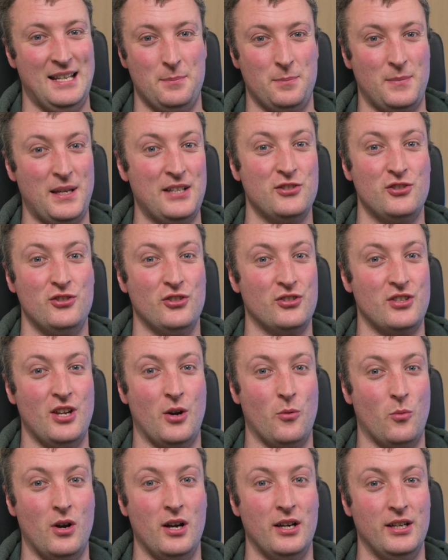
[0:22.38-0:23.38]
that's just
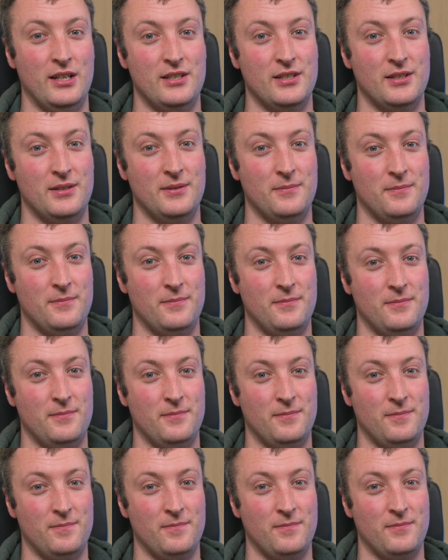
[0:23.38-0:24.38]
not wide.
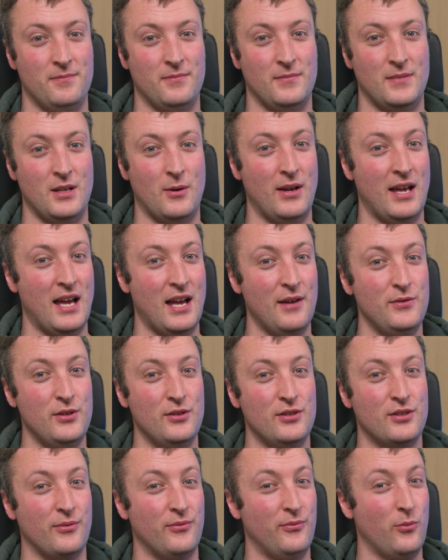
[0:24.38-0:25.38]
Now, I have
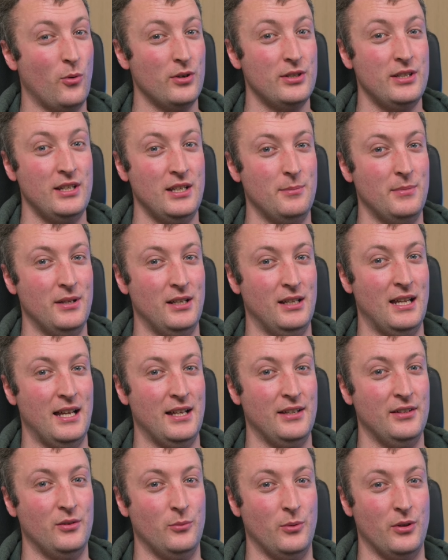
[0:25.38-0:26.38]
used a 14mm
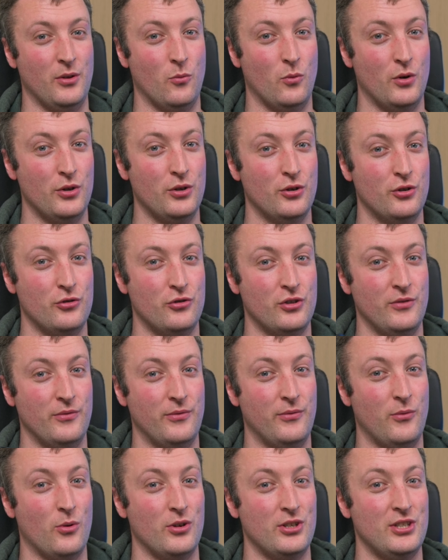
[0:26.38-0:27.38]
lens with a
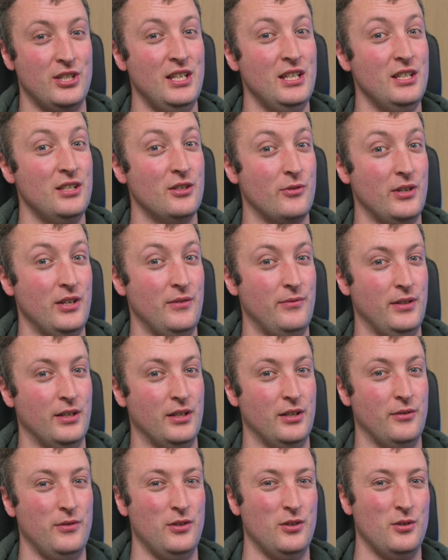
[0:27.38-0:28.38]
114 degree
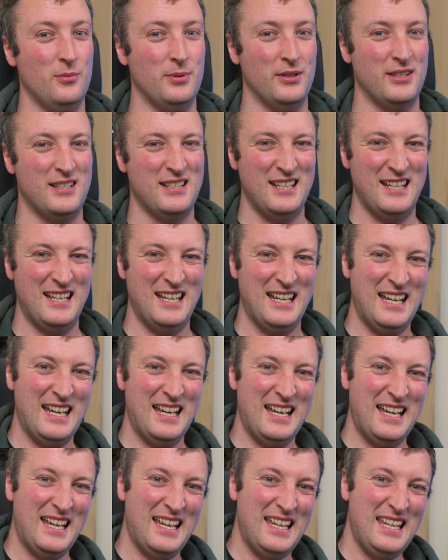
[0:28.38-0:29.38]
field of view, but
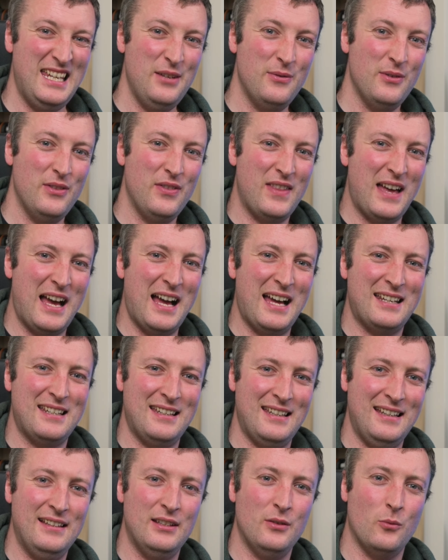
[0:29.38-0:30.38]
even that
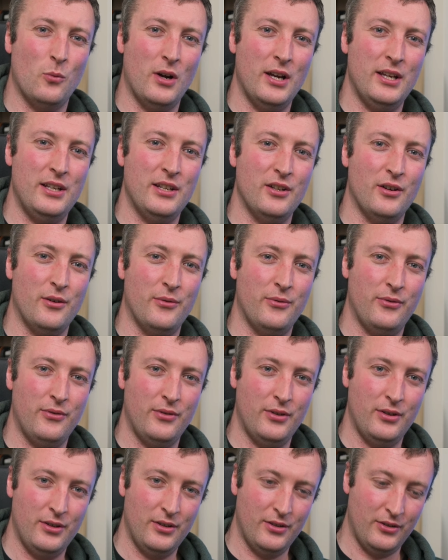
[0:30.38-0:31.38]
isn't wide enough.
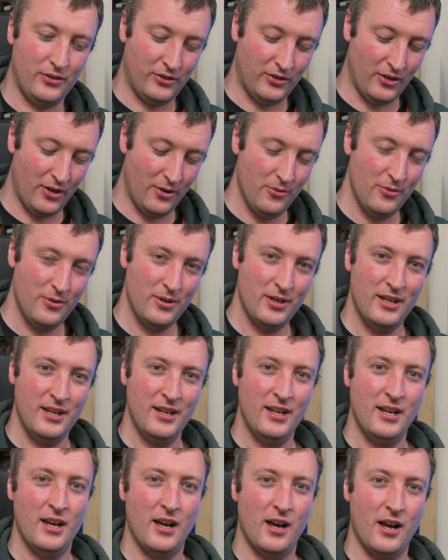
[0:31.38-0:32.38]
So
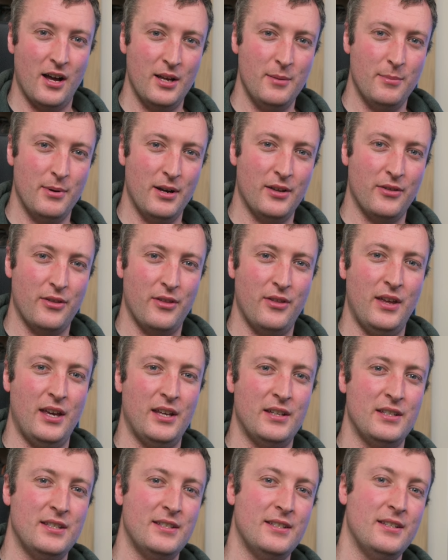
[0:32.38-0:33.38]
I bought
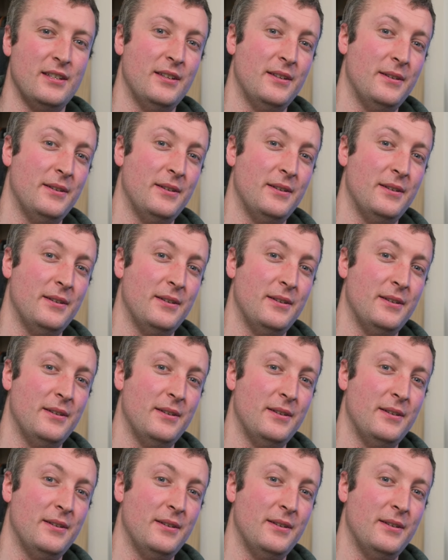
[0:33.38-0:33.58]
this,